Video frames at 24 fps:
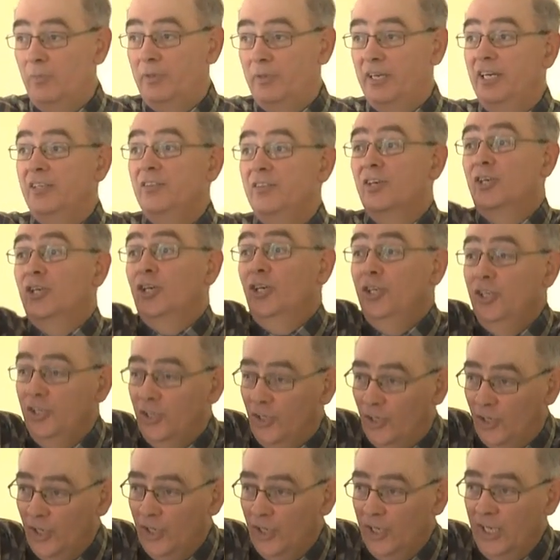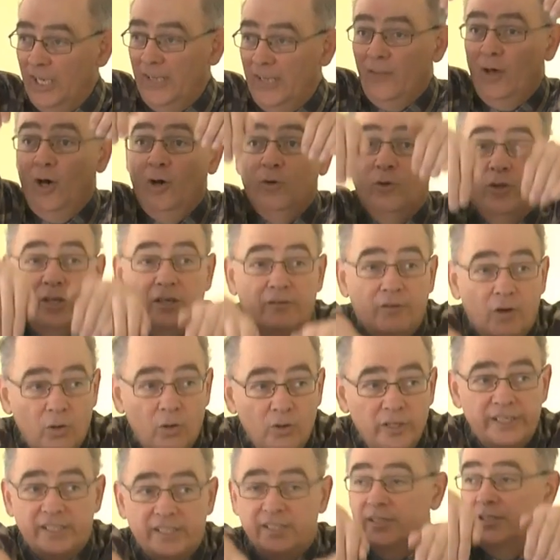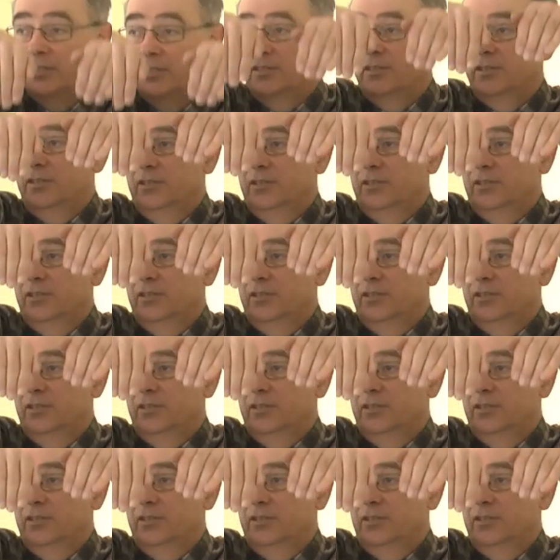behind the curtain in the Holy of Holies.